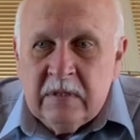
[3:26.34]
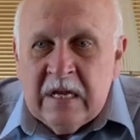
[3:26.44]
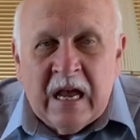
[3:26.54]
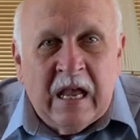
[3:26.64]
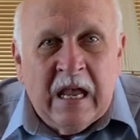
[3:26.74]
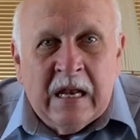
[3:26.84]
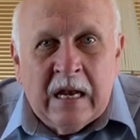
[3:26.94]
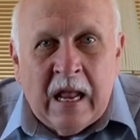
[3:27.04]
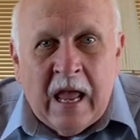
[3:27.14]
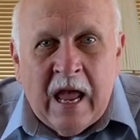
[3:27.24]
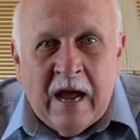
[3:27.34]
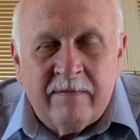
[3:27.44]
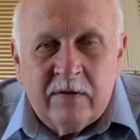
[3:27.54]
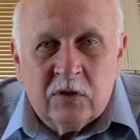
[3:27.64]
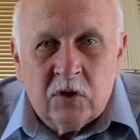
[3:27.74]
decade and a
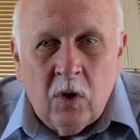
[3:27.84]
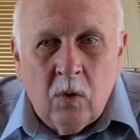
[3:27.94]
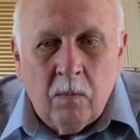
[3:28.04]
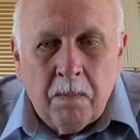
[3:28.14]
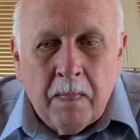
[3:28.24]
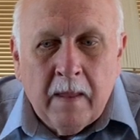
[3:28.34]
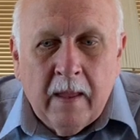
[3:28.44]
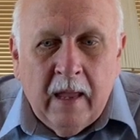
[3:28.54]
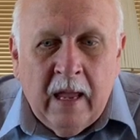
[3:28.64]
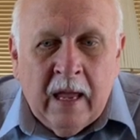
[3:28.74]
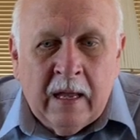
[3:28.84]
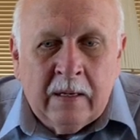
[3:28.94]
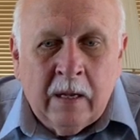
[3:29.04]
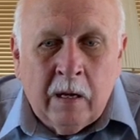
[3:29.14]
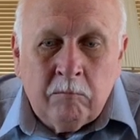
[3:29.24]
half or so.
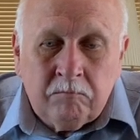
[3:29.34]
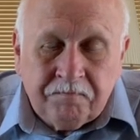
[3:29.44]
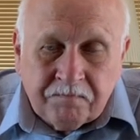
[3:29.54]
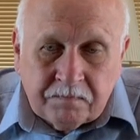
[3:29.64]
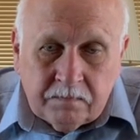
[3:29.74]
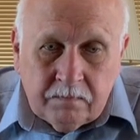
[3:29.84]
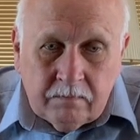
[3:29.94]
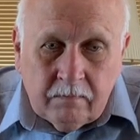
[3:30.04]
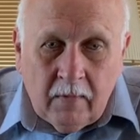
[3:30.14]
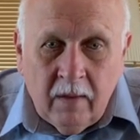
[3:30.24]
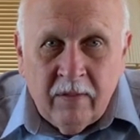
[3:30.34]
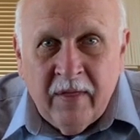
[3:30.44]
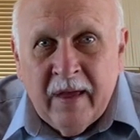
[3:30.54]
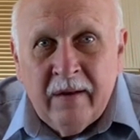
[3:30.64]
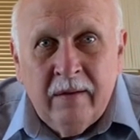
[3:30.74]
And um,
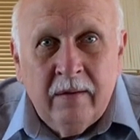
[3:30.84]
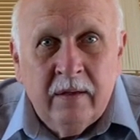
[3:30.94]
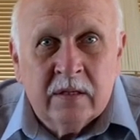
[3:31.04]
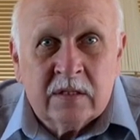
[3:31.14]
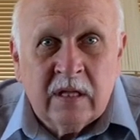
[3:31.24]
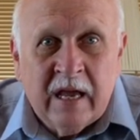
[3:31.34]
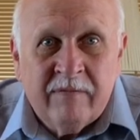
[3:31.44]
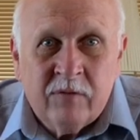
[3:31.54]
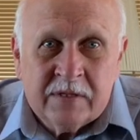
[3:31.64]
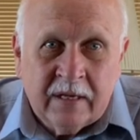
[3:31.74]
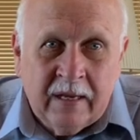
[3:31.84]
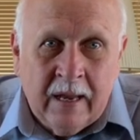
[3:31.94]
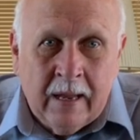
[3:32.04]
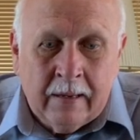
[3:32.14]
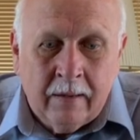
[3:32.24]
then his life was
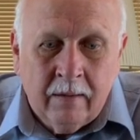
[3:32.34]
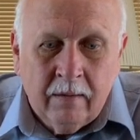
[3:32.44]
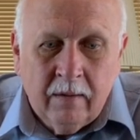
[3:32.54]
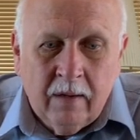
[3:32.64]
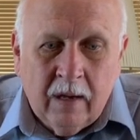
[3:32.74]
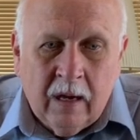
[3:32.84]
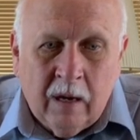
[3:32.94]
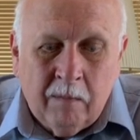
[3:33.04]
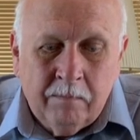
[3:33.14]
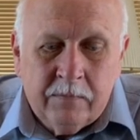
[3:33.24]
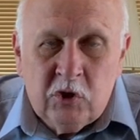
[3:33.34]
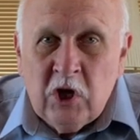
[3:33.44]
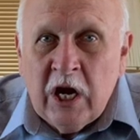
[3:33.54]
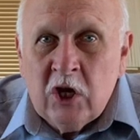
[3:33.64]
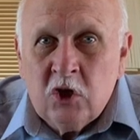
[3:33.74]
again
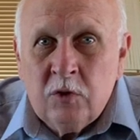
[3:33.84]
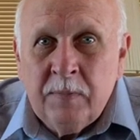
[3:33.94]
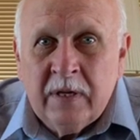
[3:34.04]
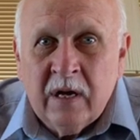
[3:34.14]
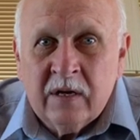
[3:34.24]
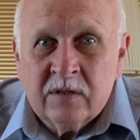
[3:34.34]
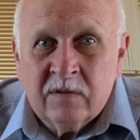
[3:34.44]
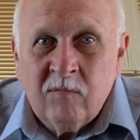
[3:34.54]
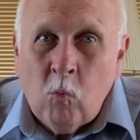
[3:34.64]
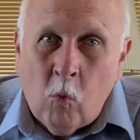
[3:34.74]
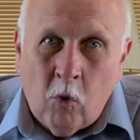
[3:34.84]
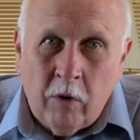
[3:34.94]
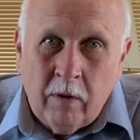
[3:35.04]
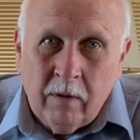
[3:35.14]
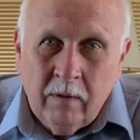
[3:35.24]
changed because of
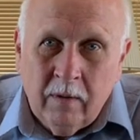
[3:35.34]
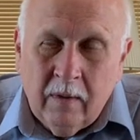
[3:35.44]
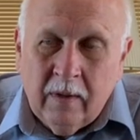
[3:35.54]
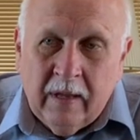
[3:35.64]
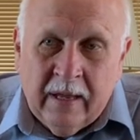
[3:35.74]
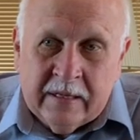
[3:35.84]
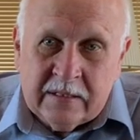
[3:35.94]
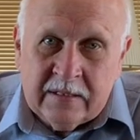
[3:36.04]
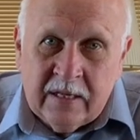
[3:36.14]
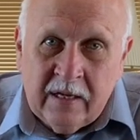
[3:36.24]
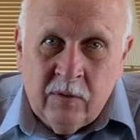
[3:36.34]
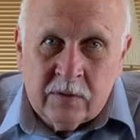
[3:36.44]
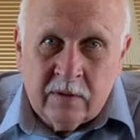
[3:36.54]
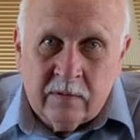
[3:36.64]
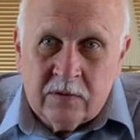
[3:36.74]
war. As I said, he
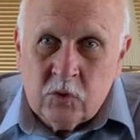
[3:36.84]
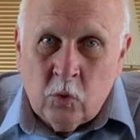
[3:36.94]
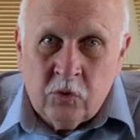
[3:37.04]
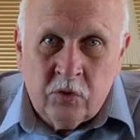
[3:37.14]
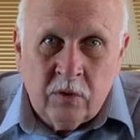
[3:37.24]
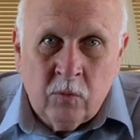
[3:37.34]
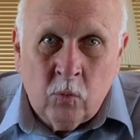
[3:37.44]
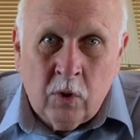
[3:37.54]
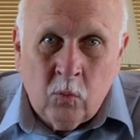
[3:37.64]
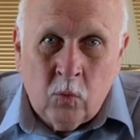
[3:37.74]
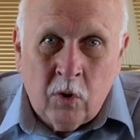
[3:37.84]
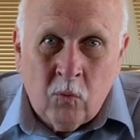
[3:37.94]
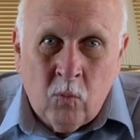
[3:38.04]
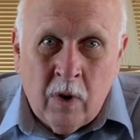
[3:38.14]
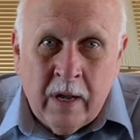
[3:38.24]
was a soldier in World
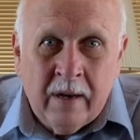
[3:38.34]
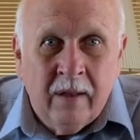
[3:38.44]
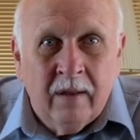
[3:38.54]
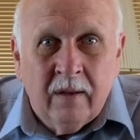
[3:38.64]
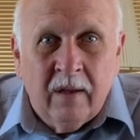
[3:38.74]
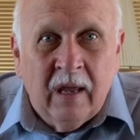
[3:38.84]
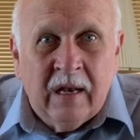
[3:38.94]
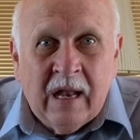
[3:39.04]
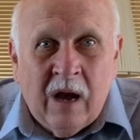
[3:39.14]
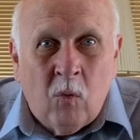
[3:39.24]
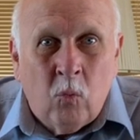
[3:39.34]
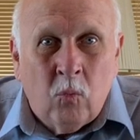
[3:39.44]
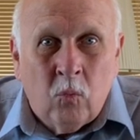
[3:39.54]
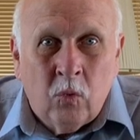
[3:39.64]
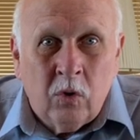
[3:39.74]
War One, and now
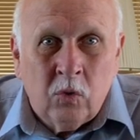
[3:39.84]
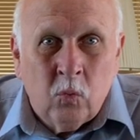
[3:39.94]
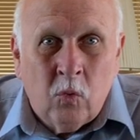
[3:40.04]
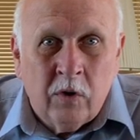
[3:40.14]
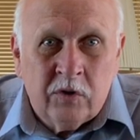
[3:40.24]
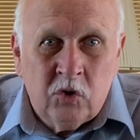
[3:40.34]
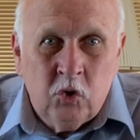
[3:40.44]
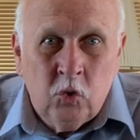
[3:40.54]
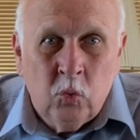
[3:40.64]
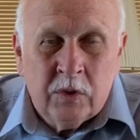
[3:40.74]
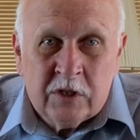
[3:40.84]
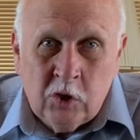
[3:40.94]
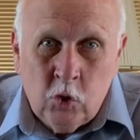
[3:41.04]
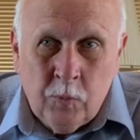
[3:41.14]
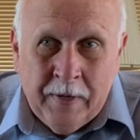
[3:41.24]
World War Two was
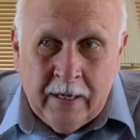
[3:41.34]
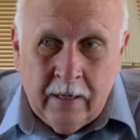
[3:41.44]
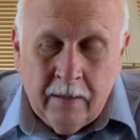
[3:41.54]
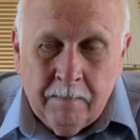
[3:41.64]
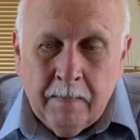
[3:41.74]
looming.